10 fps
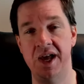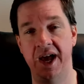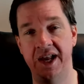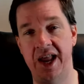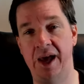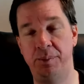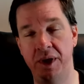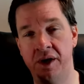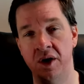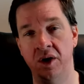an
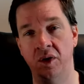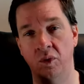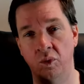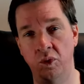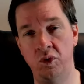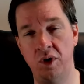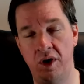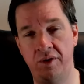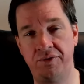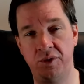epic
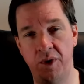Rudolph the